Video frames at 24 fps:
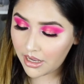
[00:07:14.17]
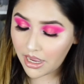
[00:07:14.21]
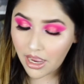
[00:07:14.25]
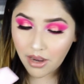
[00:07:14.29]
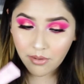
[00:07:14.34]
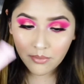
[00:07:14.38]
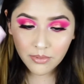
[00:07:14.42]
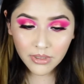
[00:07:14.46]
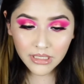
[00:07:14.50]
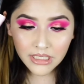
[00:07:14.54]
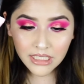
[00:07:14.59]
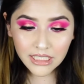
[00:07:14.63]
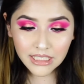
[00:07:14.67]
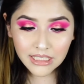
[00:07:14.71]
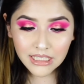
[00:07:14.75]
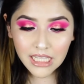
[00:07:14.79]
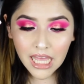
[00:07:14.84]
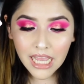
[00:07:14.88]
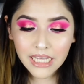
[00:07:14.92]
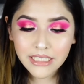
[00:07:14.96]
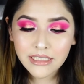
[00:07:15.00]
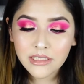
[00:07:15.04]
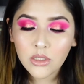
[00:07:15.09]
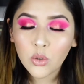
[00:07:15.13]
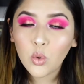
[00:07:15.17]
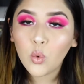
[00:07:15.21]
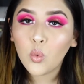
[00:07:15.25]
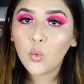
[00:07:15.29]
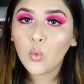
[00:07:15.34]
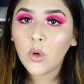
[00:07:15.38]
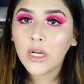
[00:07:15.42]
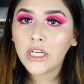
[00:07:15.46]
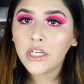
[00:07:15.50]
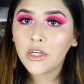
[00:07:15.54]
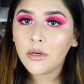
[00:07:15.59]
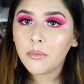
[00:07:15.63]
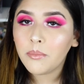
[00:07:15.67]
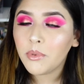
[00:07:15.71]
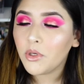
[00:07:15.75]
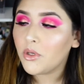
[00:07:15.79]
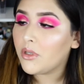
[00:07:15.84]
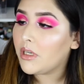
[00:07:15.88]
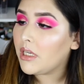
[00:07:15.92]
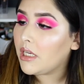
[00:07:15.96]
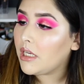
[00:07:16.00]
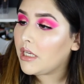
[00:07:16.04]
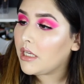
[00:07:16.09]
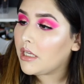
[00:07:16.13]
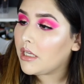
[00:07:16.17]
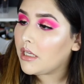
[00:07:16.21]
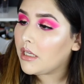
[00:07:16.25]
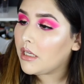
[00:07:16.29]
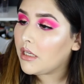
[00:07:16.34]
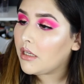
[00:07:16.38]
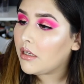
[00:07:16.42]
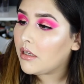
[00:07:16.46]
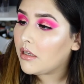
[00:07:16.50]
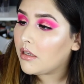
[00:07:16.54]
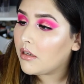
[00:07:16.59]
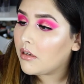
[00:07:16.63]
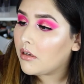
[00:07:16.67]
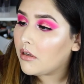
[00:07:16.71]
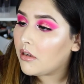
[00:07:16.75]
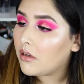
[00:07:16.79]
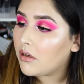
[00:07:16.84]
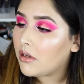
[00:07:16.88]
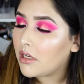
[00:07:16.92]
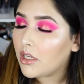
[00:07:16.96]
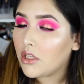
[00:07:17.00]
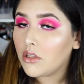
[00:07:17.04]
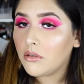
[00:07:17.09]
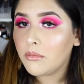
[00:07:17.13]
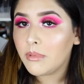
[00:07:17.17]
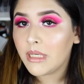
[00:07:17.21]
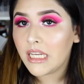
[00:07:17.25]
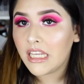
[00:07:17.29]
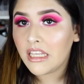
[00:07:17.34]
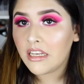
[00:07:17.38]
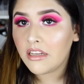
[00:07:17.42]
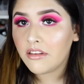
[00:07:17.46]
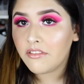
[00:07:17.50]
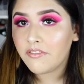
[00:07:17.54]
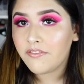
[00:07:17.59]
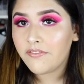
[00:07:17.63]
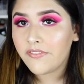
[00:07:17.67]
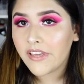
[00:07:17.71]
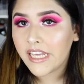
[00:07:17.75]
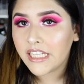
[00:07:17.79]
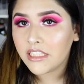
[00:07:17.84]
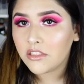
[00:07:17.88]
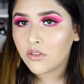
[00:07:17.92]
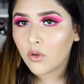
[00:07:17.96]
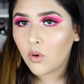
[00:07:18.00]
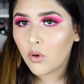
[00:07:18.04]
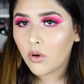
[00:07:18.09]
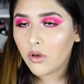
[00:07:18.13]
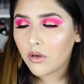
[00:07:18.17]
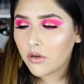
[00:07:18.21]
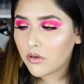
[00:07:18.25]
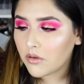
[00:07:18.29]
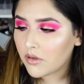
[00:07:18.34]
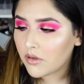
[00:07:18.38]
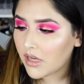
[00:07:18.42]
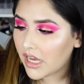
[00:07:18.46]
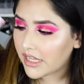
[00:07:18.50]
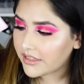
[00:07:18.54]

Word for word: I really like the Wander Beauty illuminating face oil.